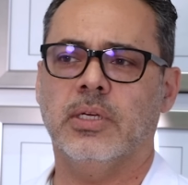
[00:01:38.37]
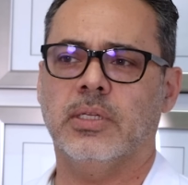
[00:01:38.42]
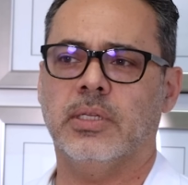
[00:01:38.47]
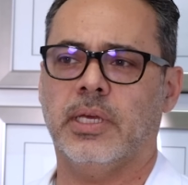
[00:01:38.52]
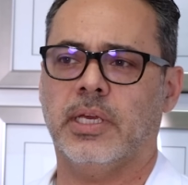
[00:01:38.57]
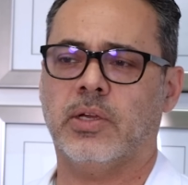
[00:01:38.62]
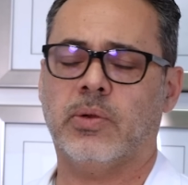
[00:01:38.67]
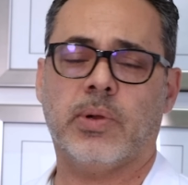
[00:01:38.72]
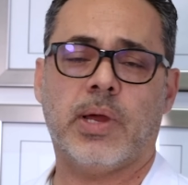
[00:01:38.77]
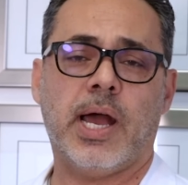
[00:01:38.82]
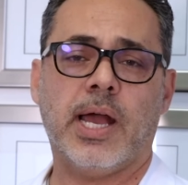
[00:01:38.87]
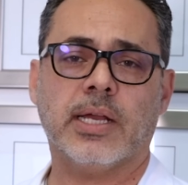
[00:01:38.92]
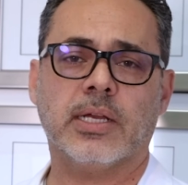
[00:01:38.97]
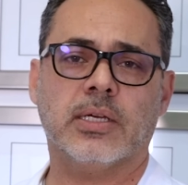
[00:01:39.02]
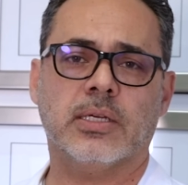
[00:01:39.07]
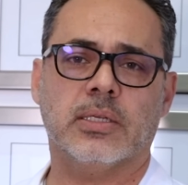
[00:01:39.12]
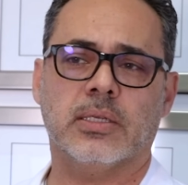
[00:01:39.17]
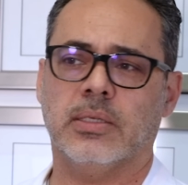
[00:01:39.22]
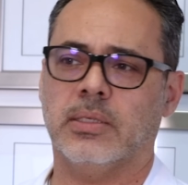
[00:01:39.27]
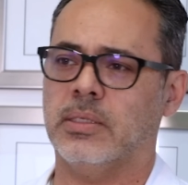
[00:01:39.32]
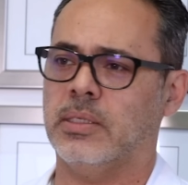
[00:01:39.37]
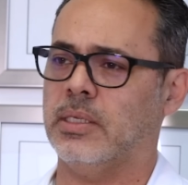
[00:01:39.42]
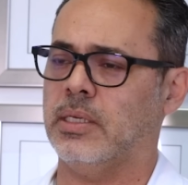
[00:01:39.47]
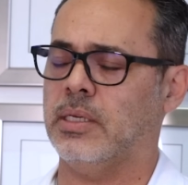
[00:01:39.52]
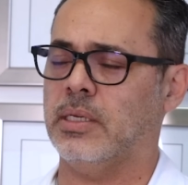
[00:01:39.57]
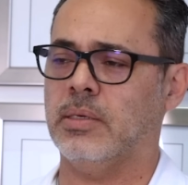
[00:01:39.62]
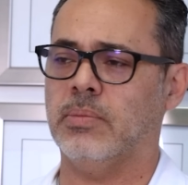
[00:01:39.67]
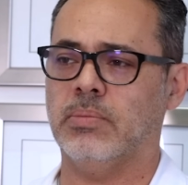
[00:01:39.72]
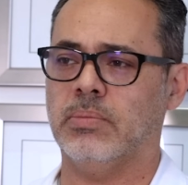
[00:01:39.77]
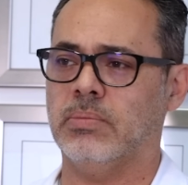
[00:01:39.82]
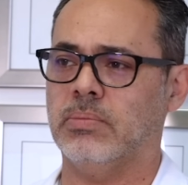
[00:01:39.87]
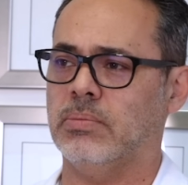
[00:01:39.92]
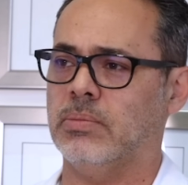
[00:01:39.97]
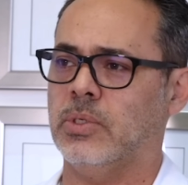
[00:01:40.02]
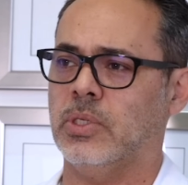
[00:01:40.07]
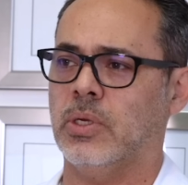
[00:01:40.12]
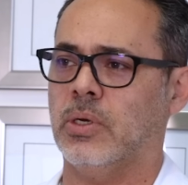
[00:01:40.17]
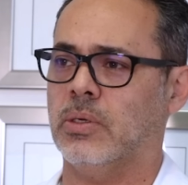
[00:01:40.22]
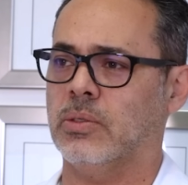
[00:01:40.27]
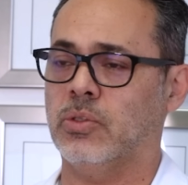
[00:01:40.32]
They crack the,
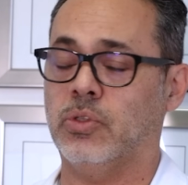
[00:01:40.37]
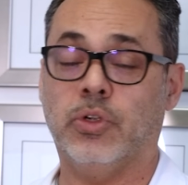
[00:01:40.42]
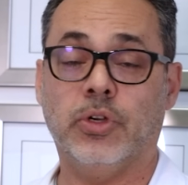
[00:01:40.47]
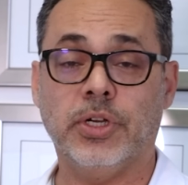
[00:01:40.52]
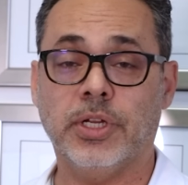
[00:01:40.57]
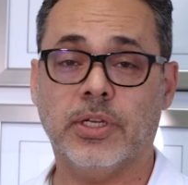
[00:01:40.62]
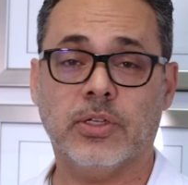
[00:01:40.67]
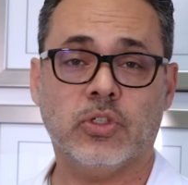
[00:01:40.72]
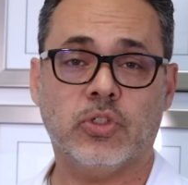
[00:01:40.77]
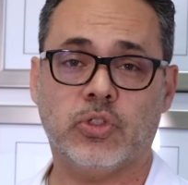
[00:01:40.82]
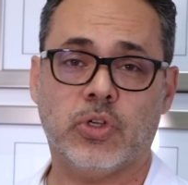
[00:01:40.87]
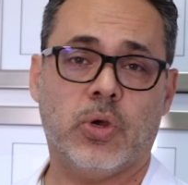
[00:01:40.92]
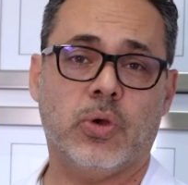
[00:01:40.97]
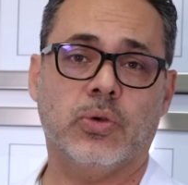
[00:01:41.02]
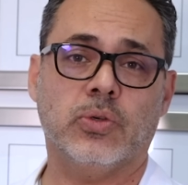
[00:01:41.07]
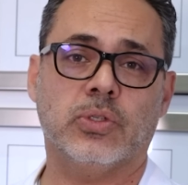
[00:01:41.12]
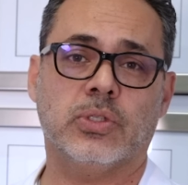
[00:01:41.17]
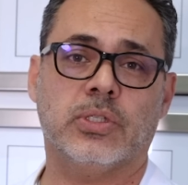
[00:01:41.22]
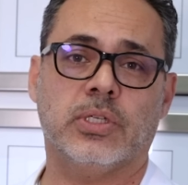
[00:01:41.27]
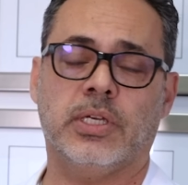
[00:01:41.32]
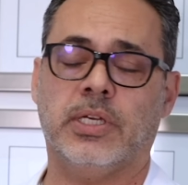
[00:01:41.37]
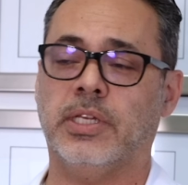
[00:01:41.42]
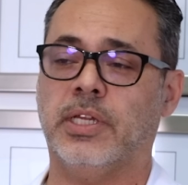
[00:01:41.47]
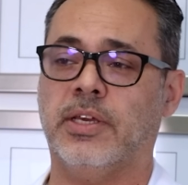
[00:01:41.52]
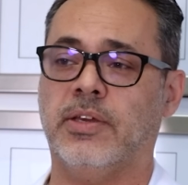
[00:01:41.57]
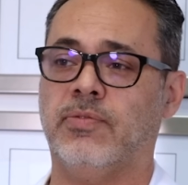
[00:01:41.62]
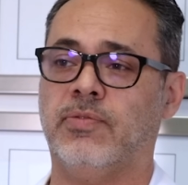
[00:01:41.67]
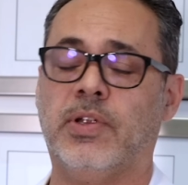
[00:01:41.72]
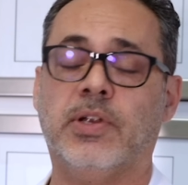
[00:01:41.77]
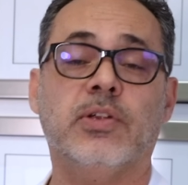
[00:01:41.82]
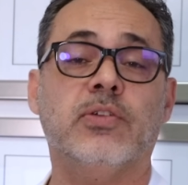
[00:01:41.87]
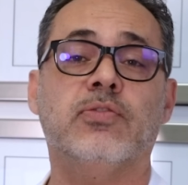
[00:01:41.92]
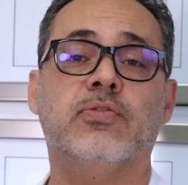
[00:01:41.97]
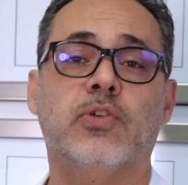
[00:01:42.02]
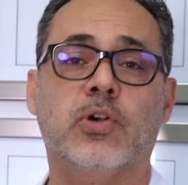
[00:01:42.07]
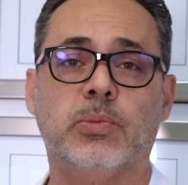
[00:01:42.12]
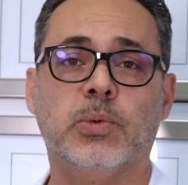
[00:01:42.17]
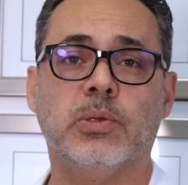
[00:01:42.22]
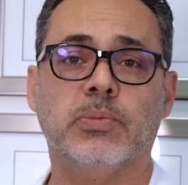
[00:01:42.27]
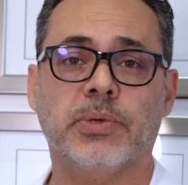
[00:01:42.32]
you know, dirtiest jokes in a very
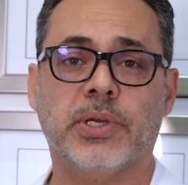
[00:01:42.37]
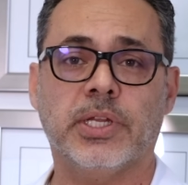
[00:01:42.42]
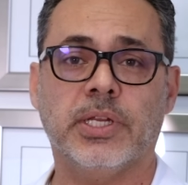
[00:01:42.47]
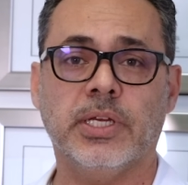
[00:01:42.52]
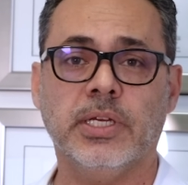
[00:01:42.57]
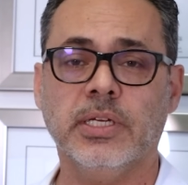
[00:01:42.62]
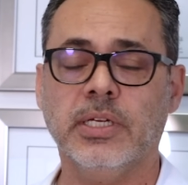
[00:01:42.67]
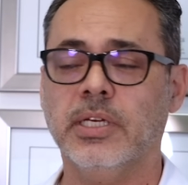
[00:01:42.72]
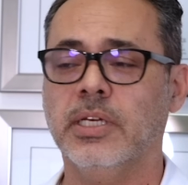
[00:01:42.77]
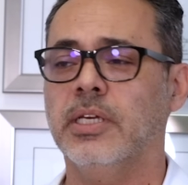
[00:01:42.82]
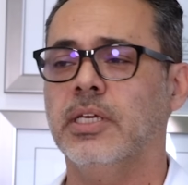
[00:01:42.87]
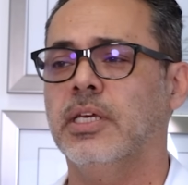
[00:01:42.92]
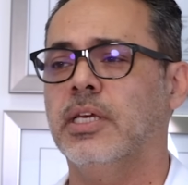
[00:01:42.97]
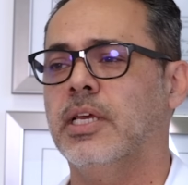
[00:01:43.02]
formal meeting.